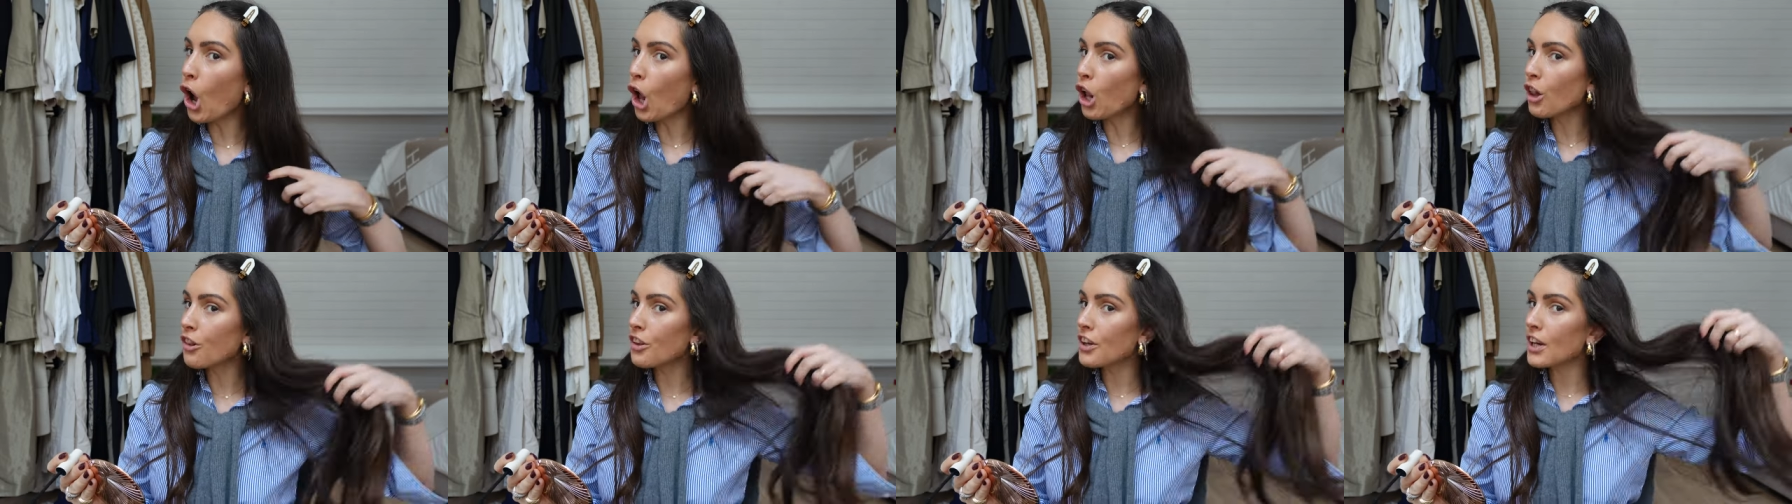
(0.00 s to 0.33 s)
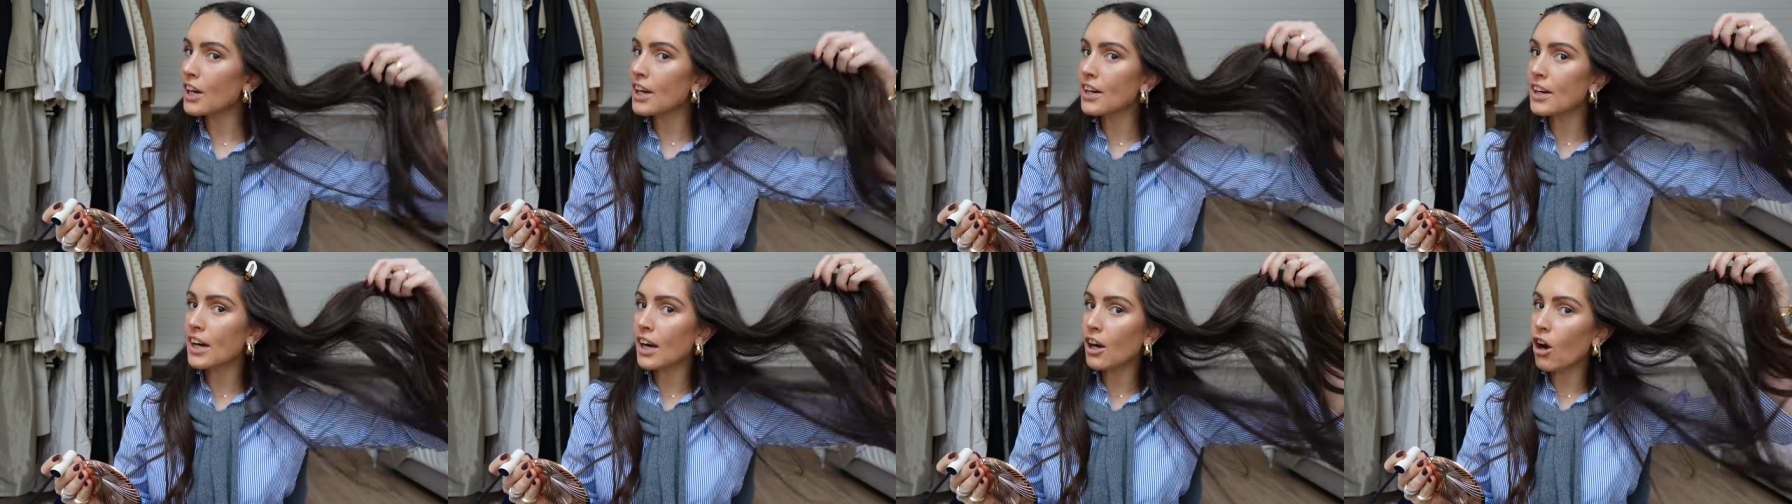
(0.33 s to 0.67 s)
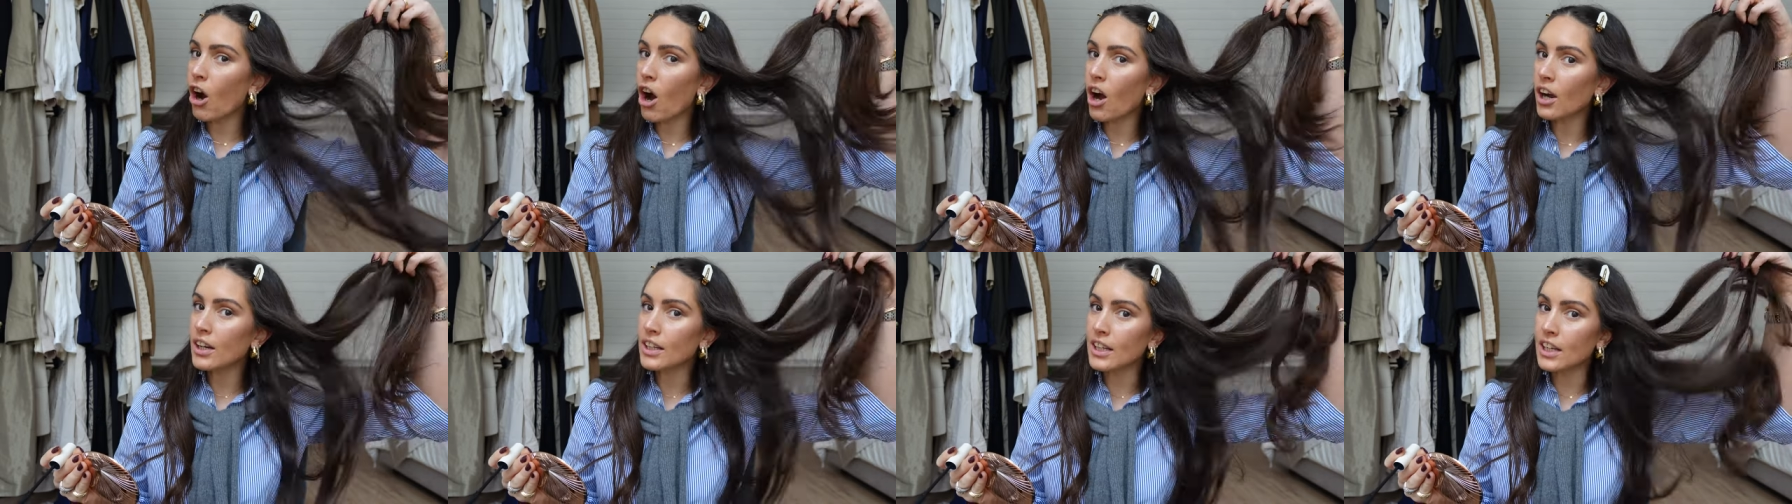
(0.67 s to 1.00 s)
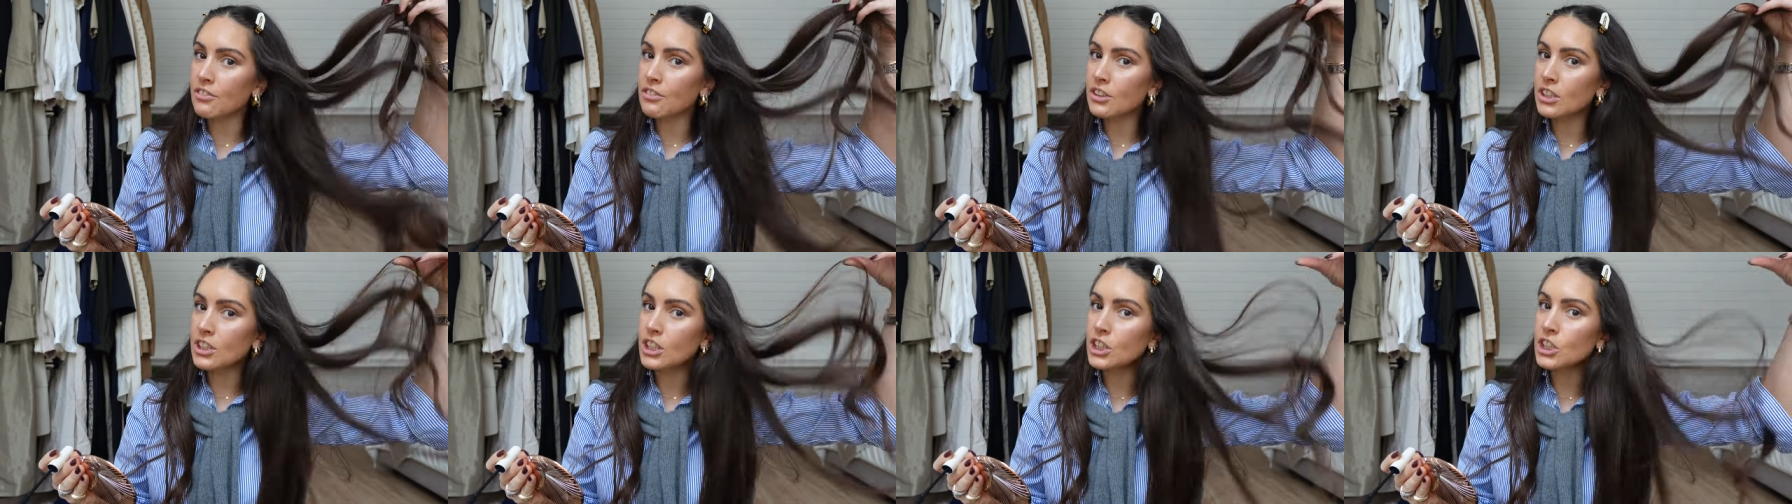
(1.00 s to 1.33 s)
All the hair I got
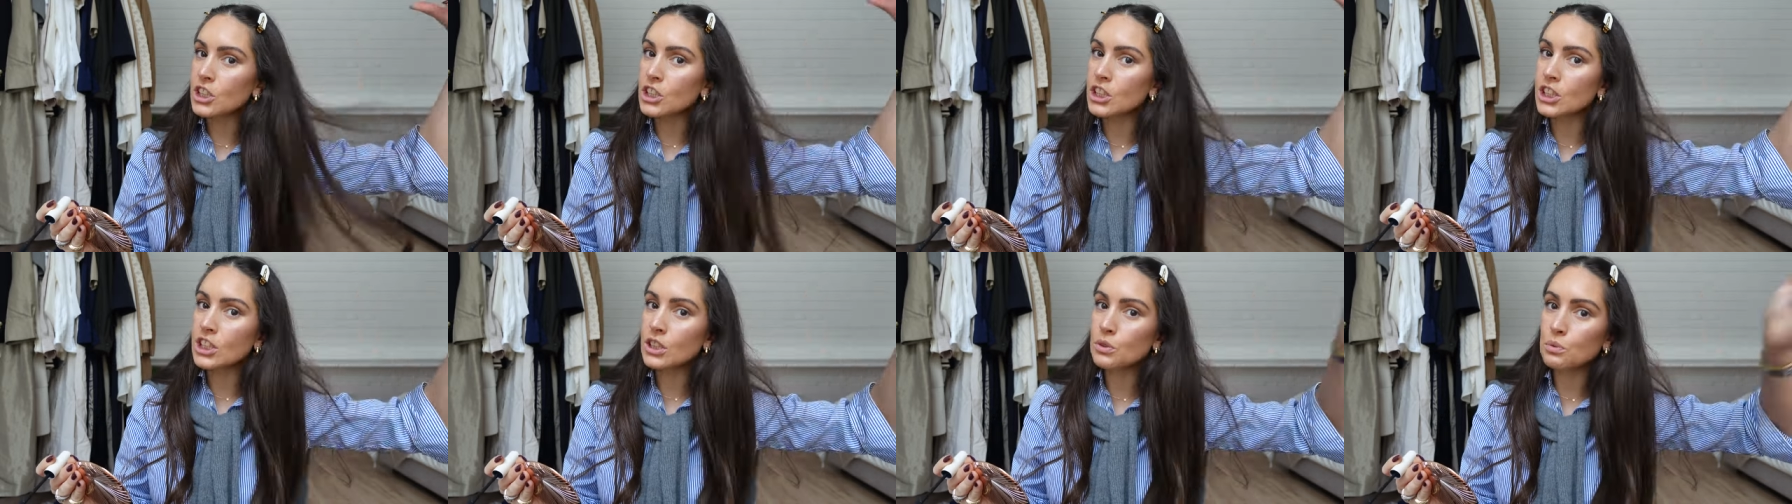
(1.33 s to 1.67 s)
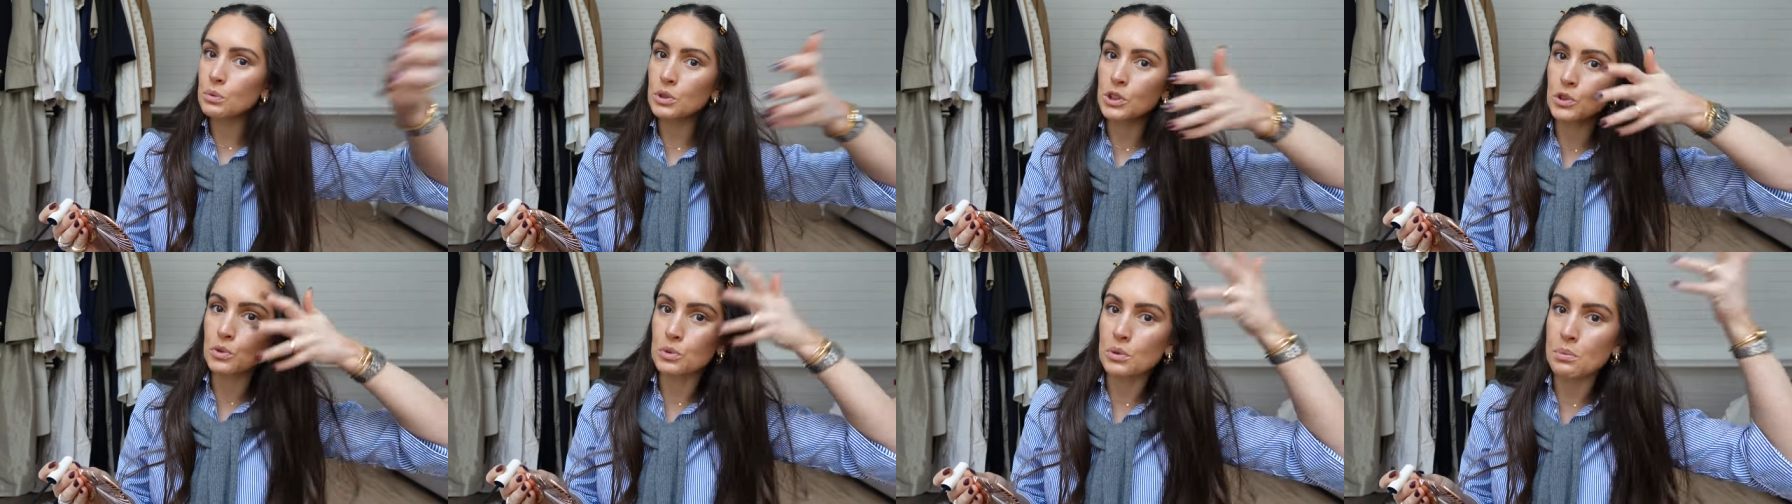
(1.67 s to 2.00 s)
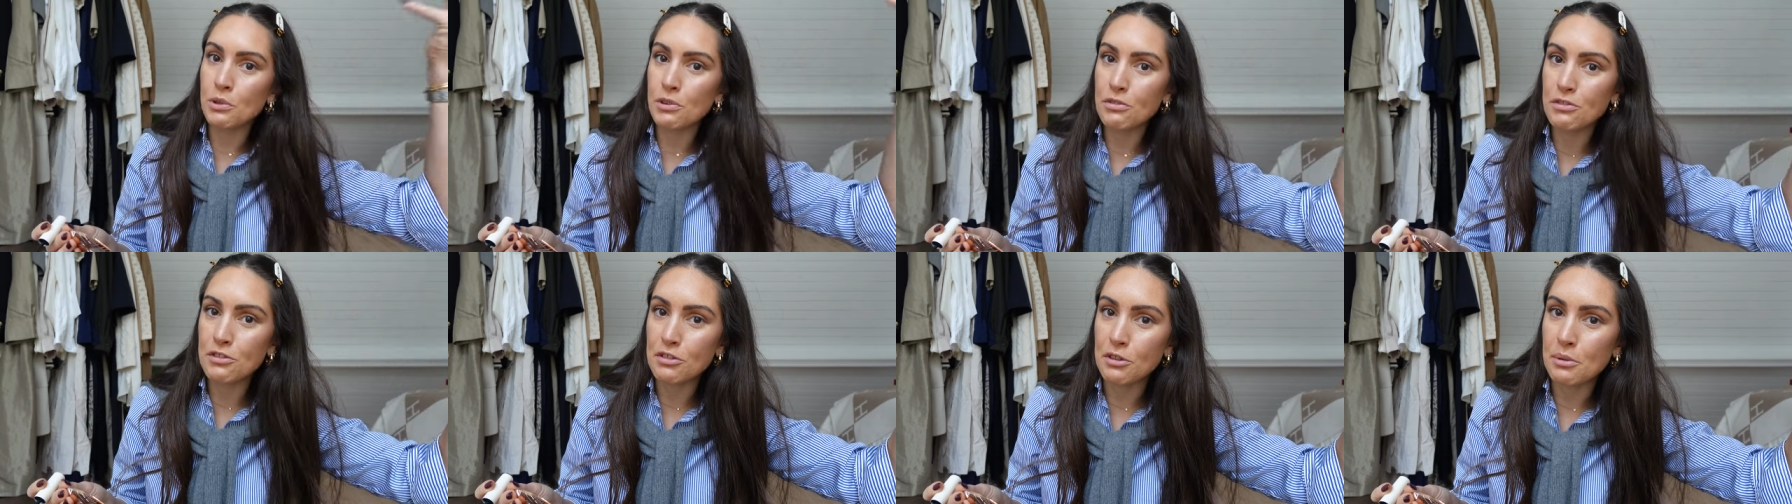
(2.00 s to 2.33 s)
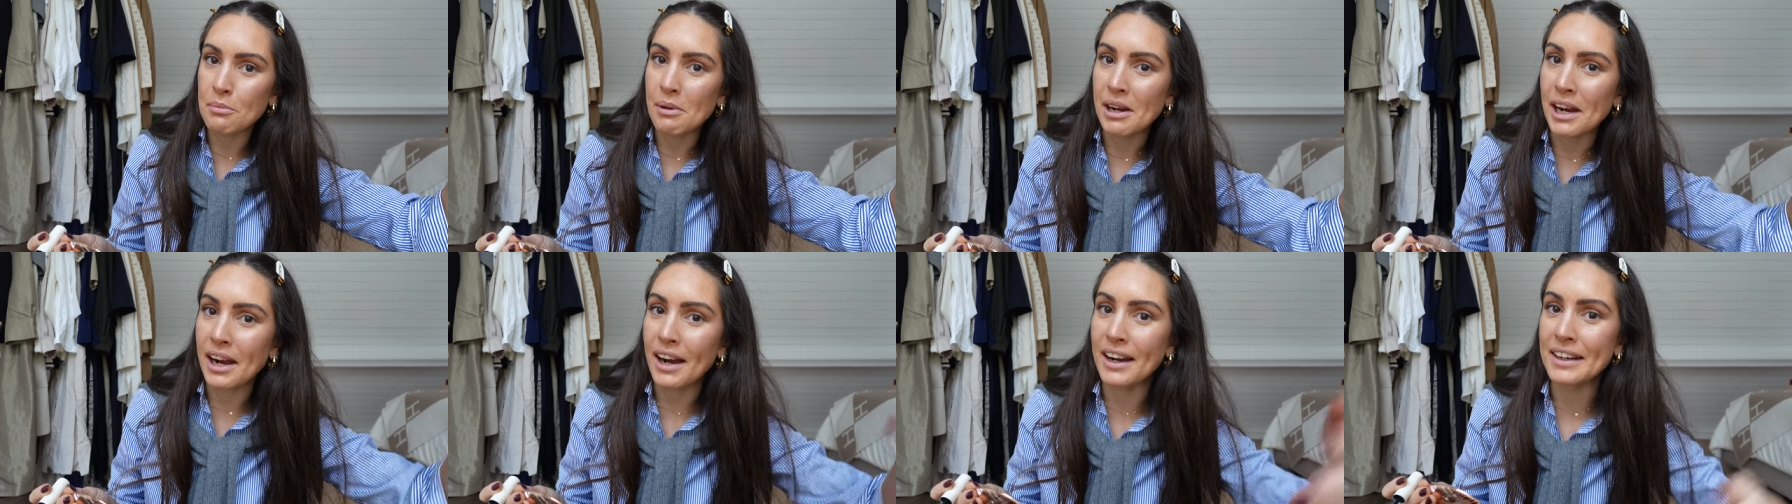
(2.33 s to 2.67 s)
given here was removed
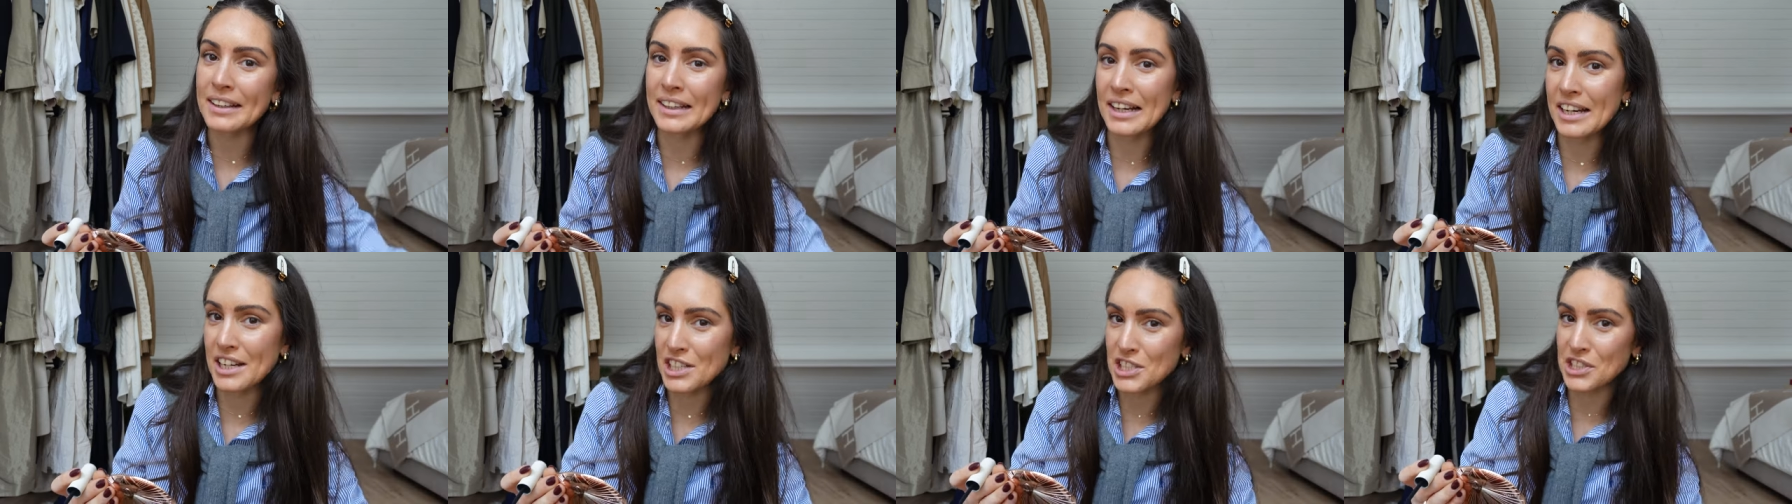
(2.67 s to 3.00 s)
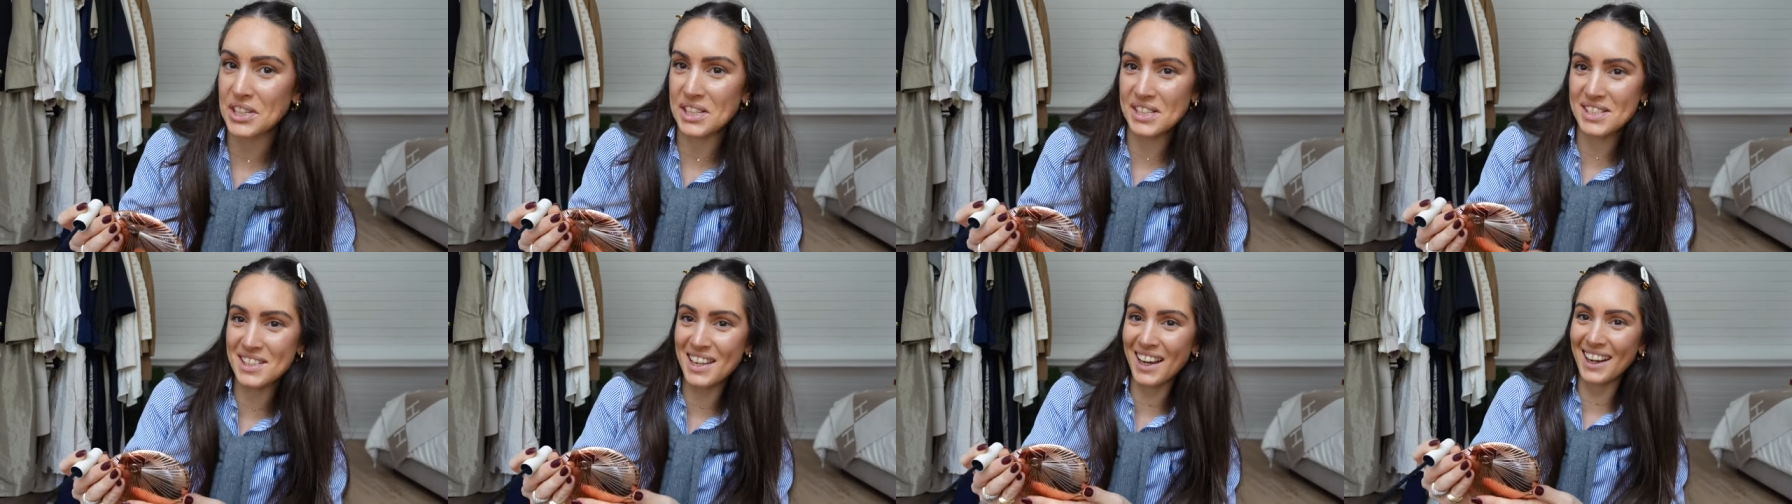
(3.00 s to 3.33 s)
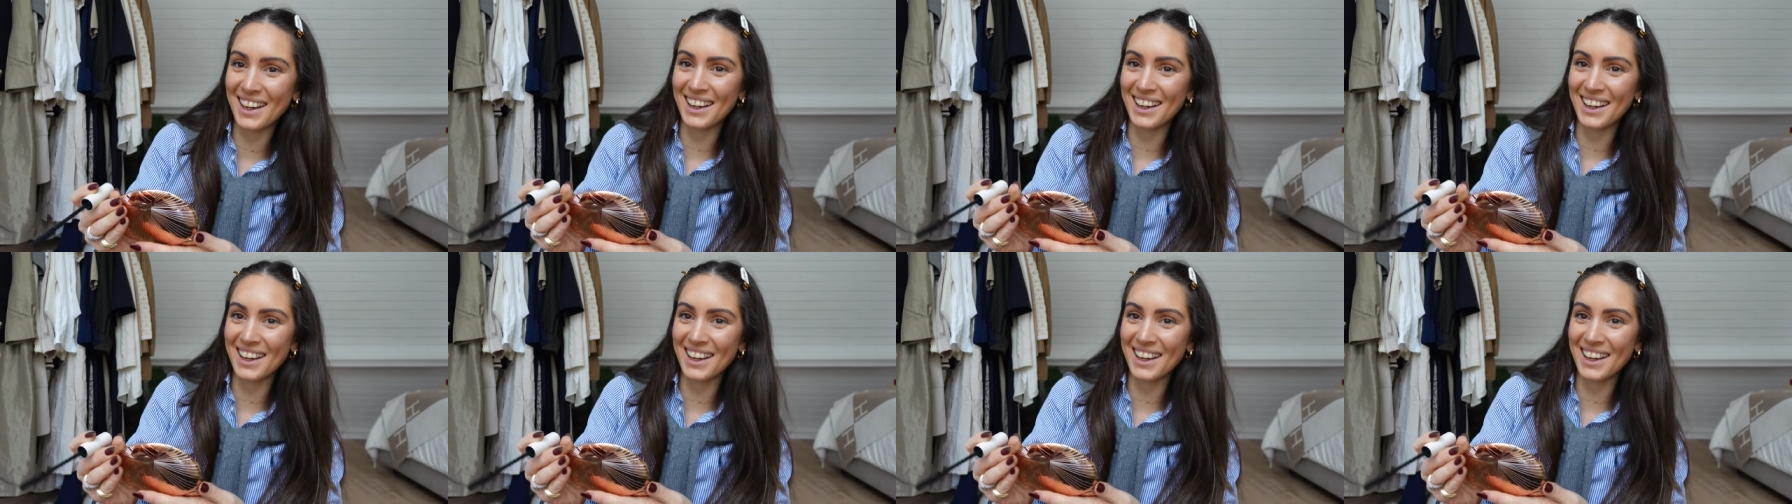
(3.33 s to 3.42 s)
from my eyelashes.